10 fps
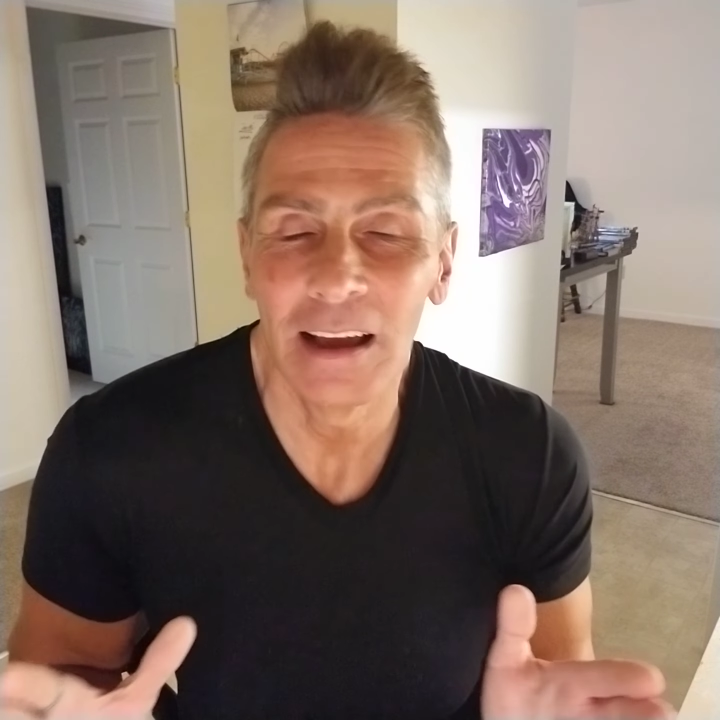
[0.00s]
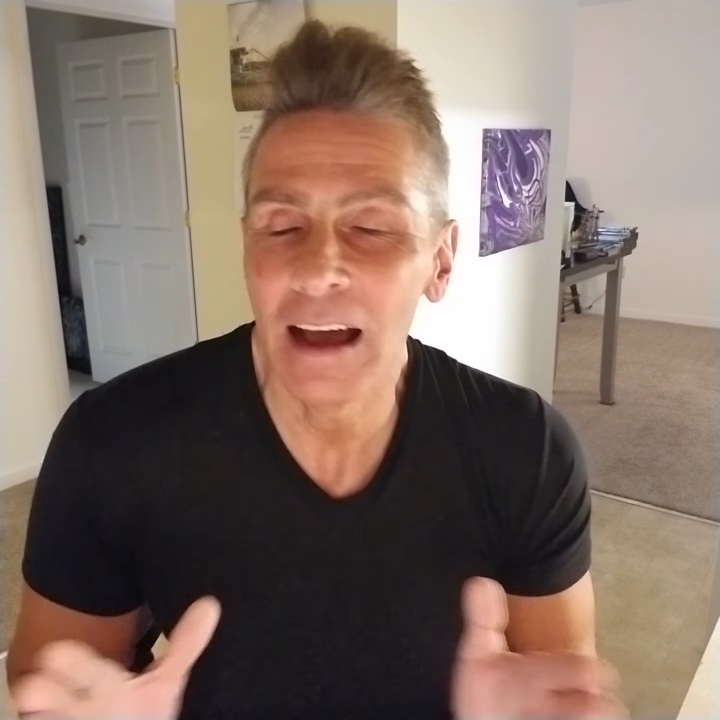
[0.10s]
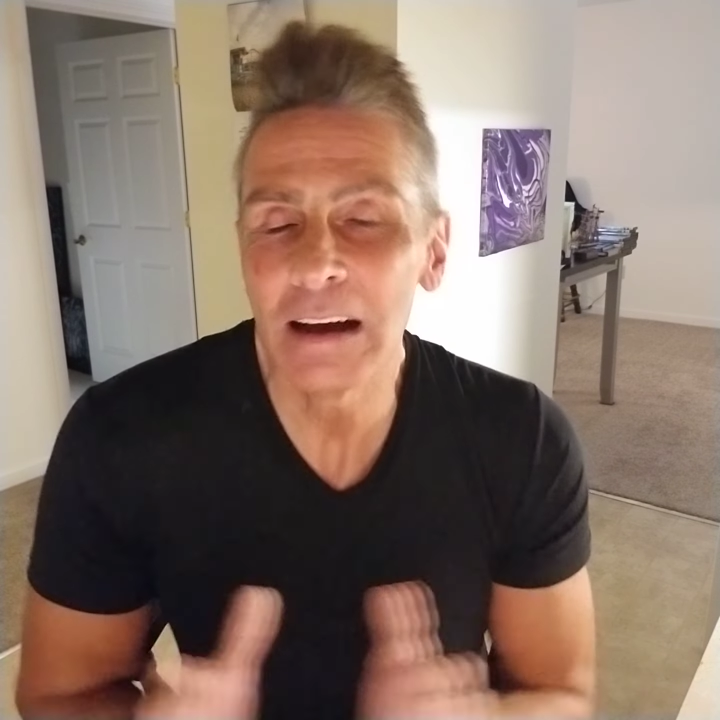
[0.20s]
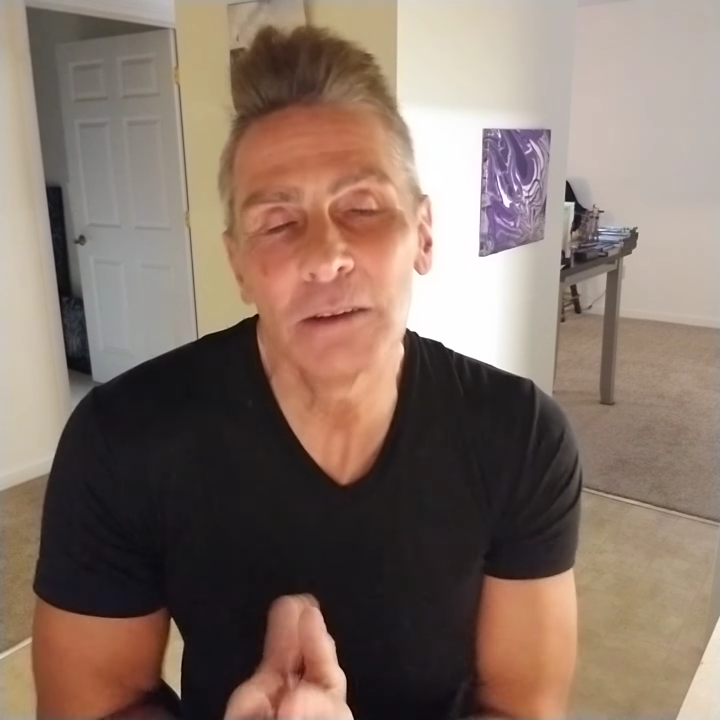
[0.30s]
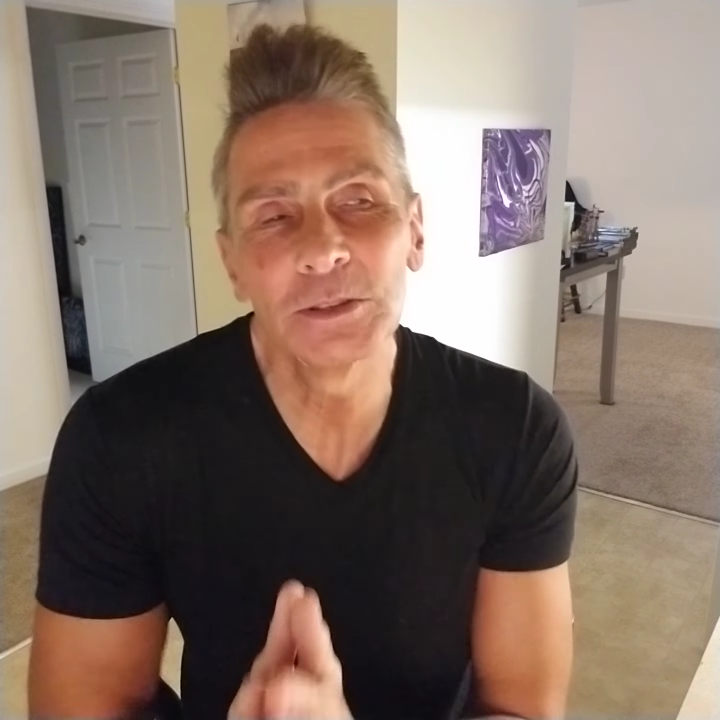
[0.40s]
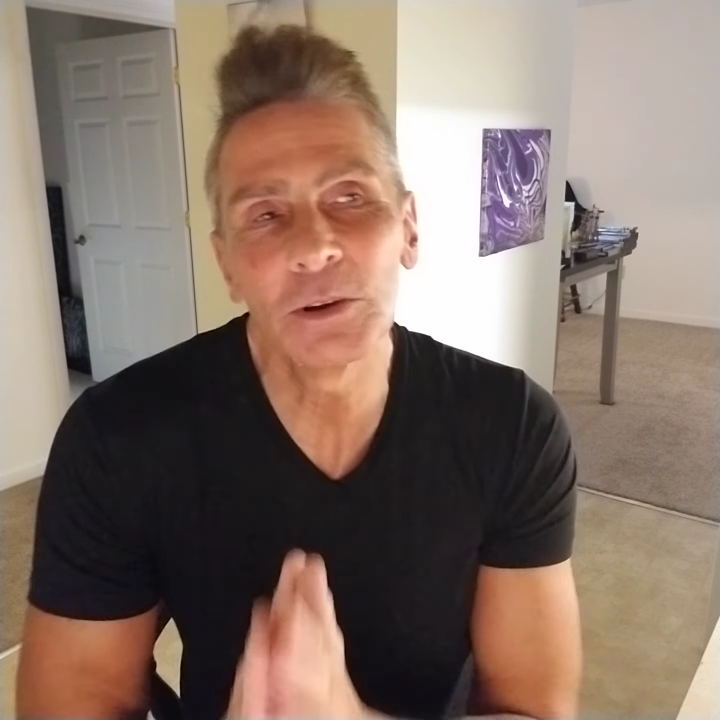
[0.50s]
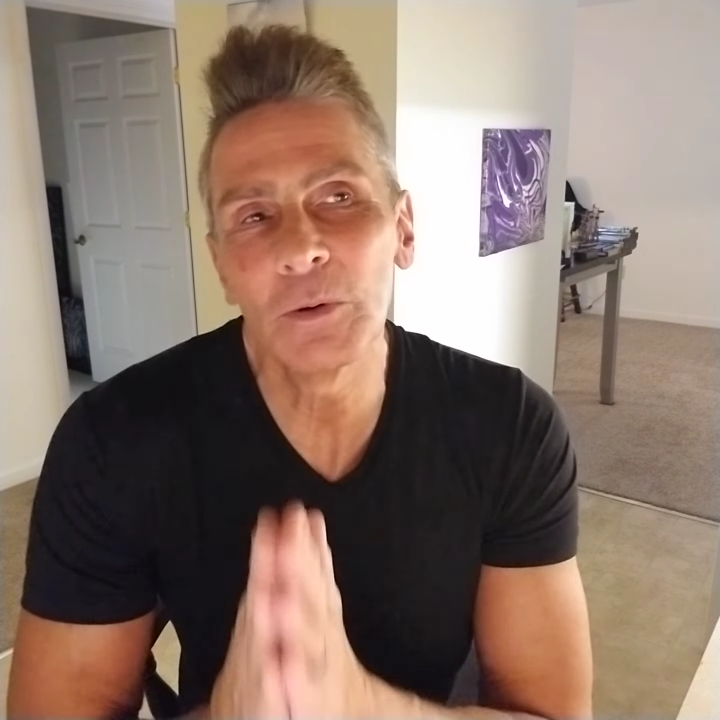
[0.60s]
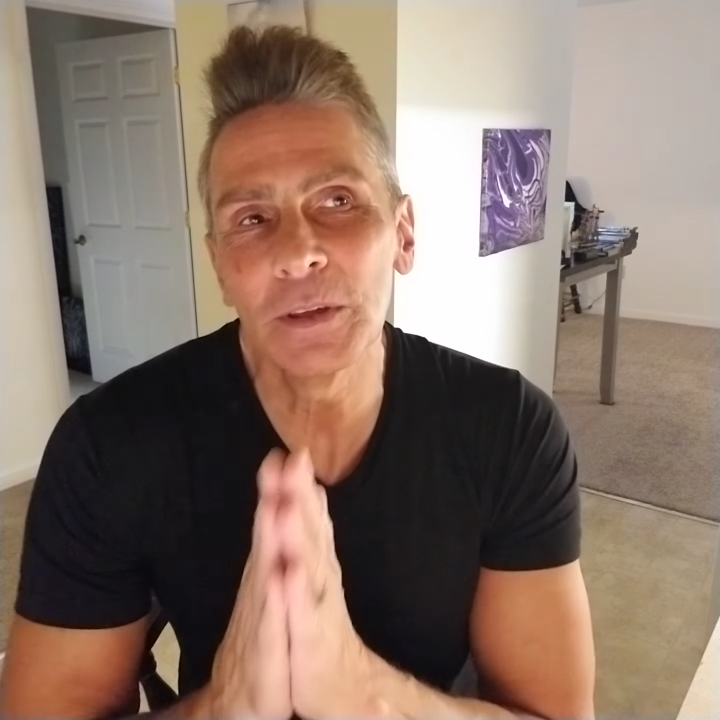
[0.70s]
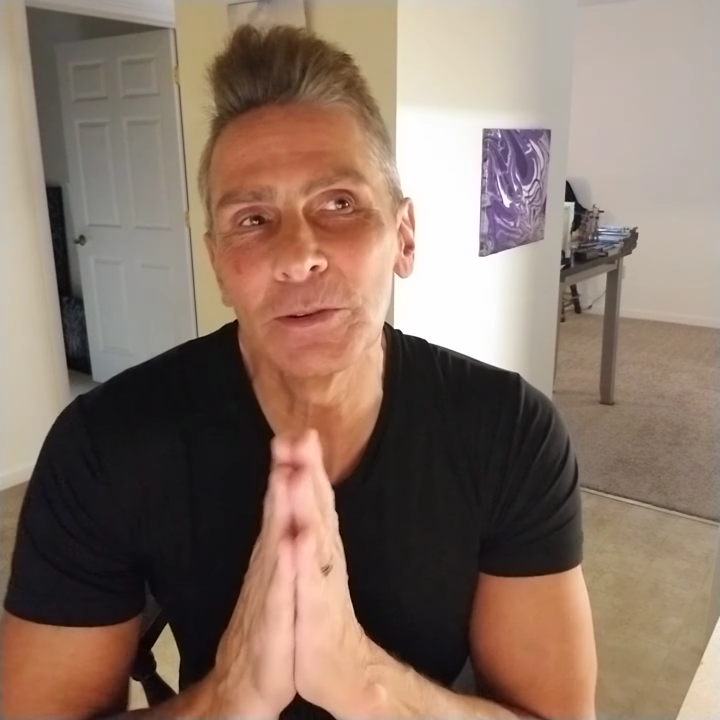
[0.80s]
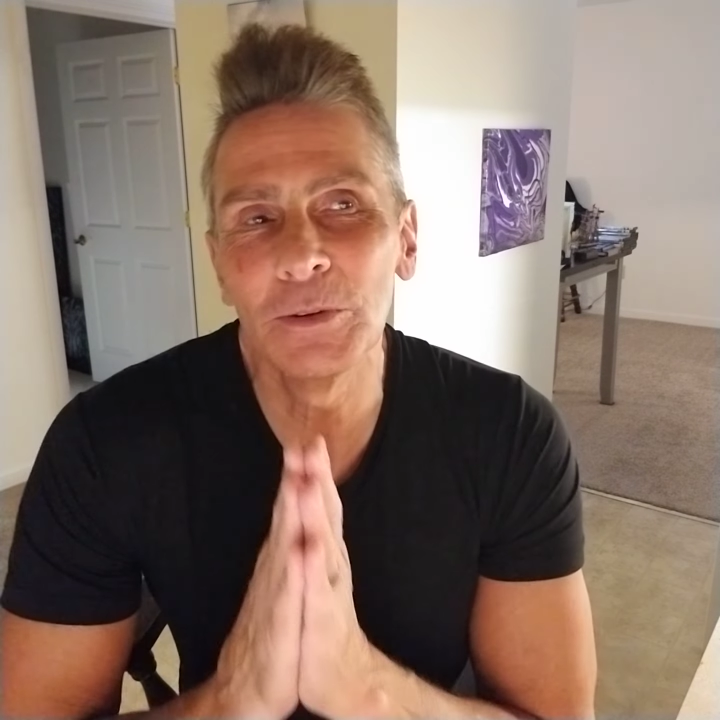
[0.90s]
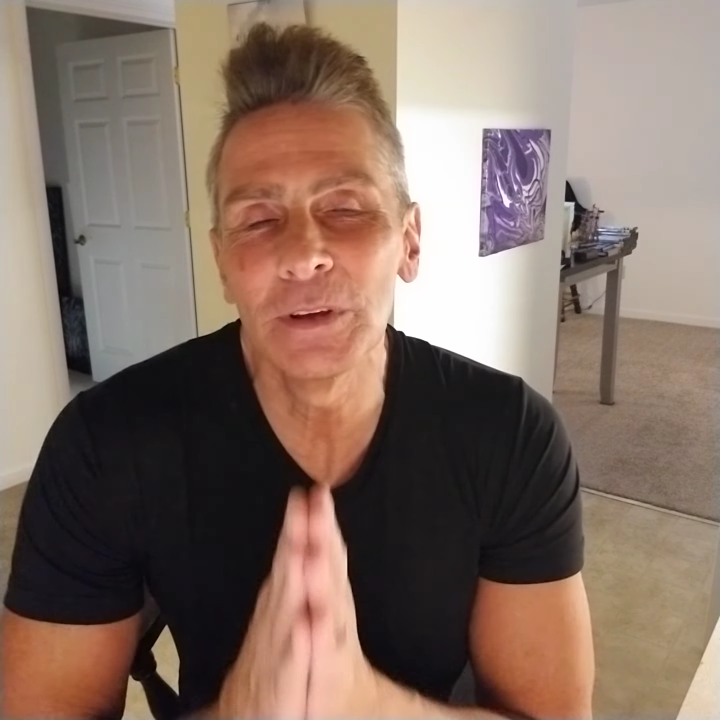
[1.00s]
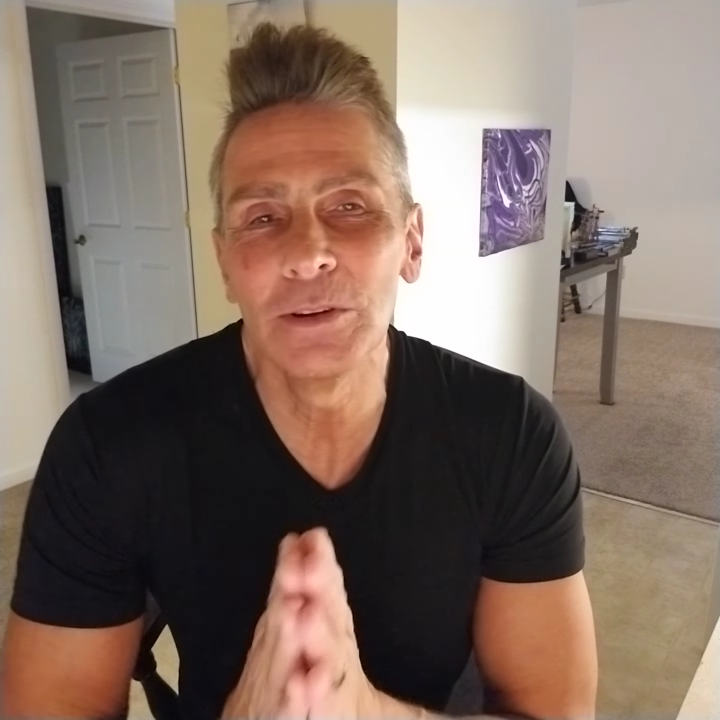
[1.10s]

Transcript: I was going through the